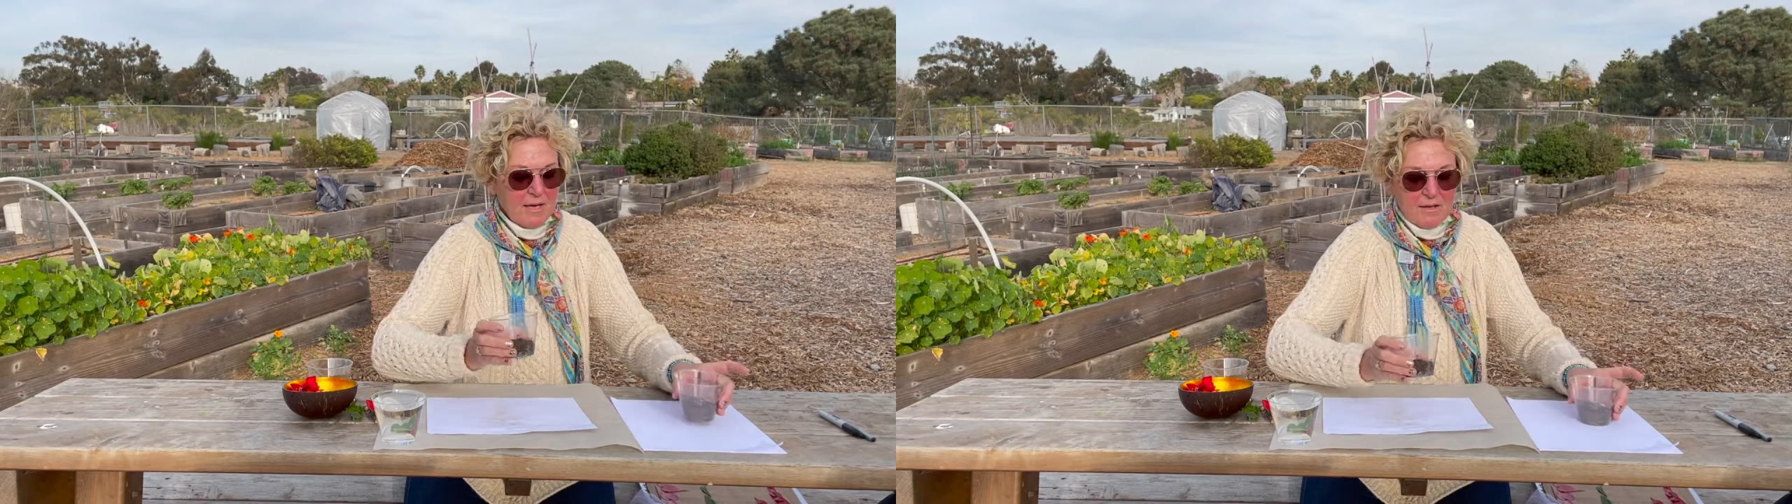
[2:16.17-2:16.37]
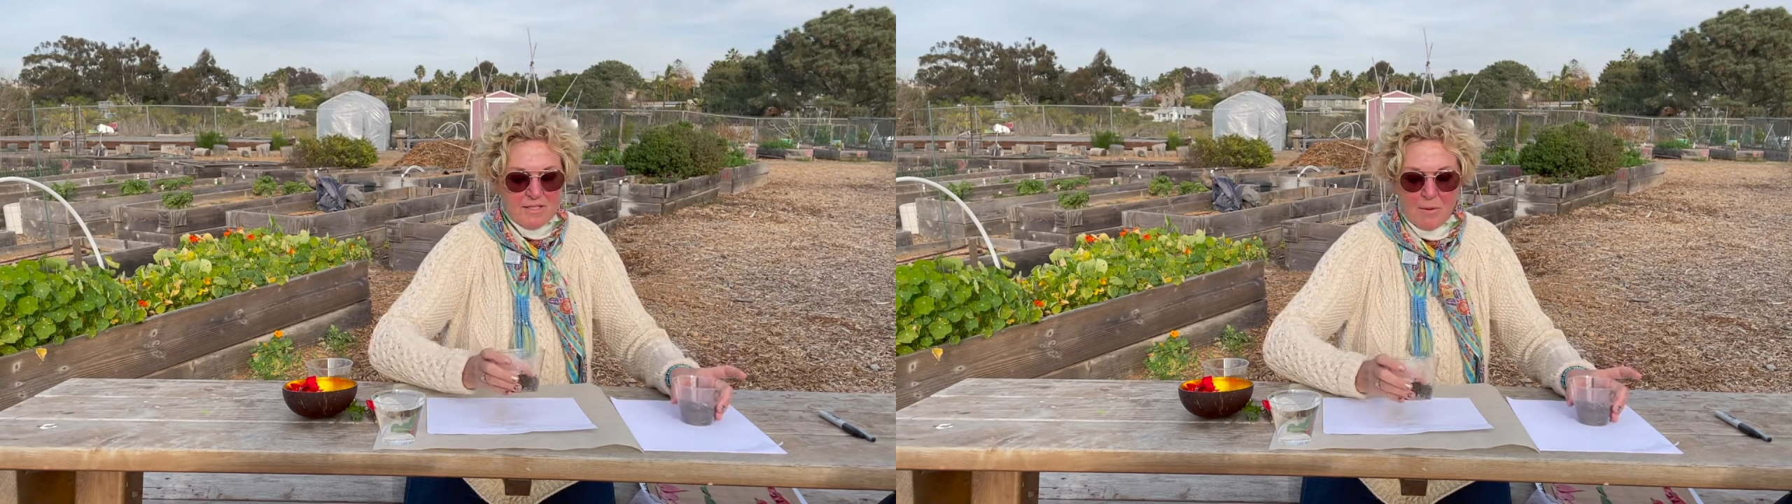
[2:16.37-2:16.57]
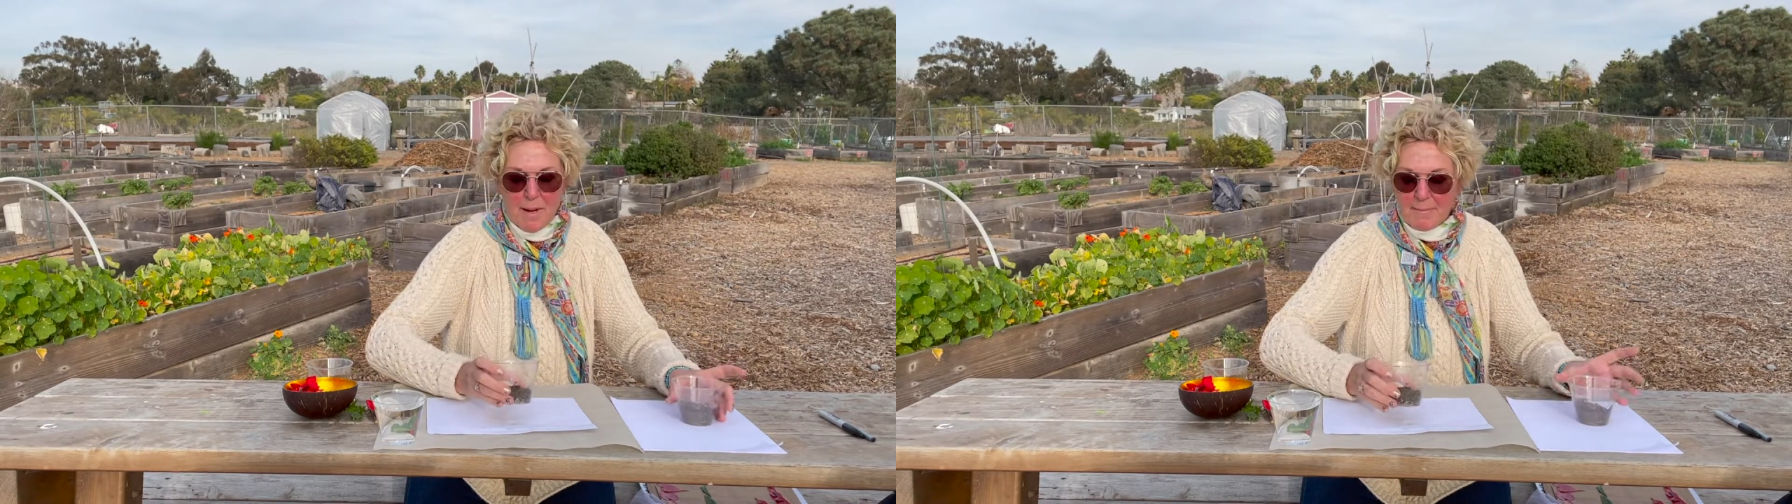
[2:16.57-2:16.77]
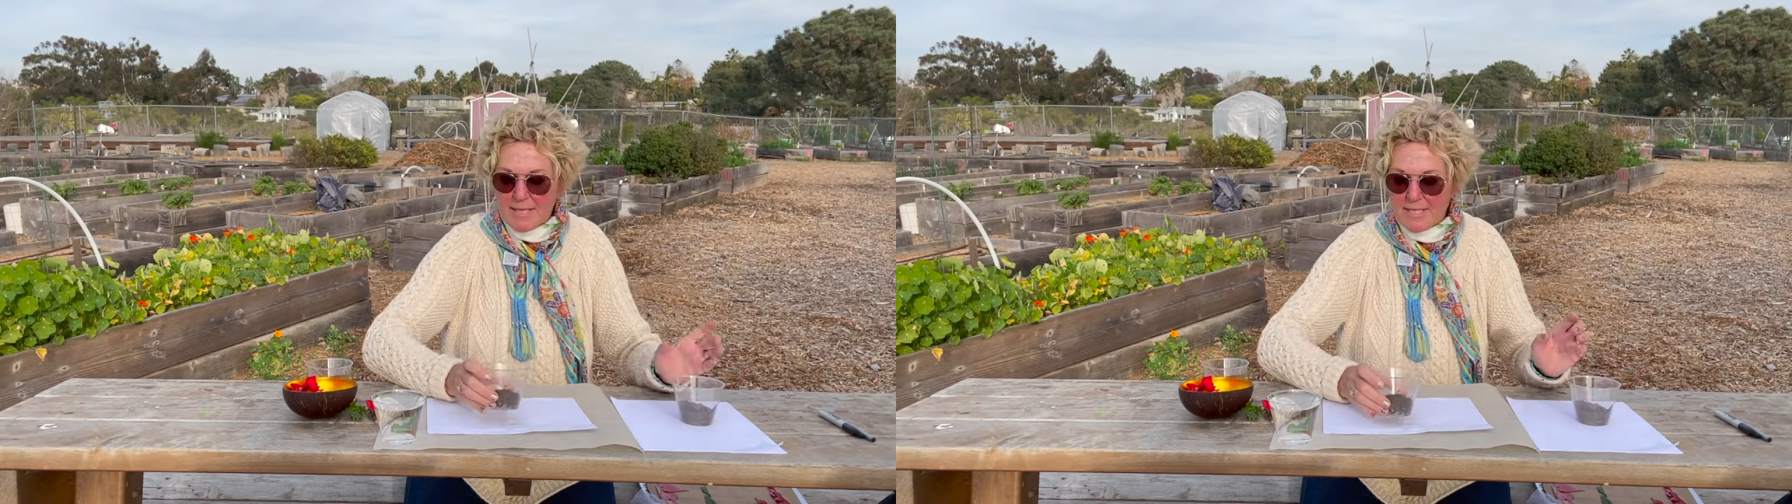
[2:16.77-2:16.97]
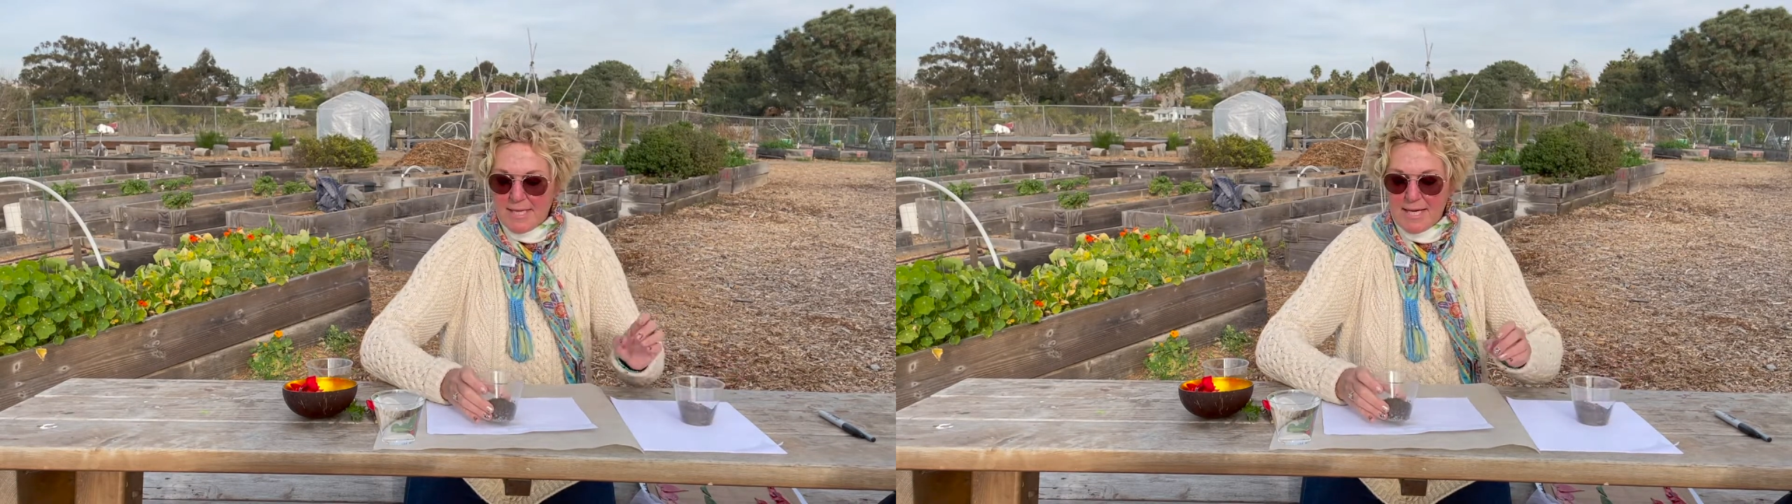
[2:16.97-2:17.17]
So I'm
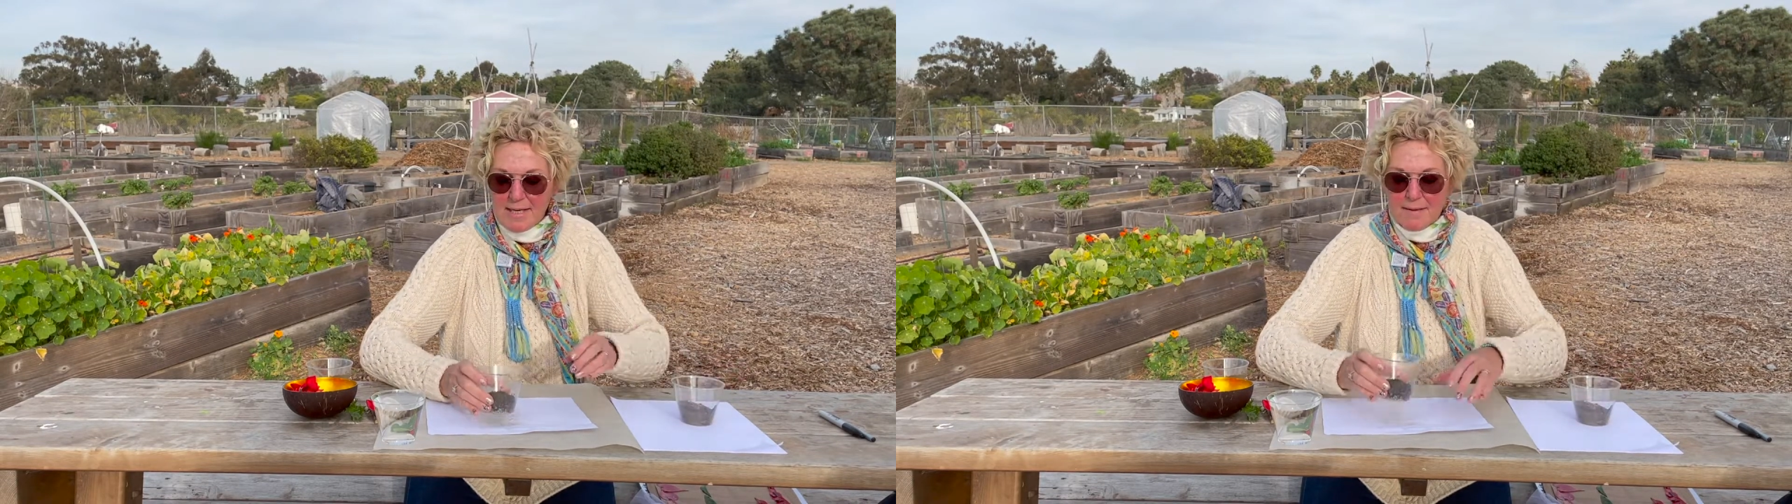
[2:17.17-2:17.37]
going to take,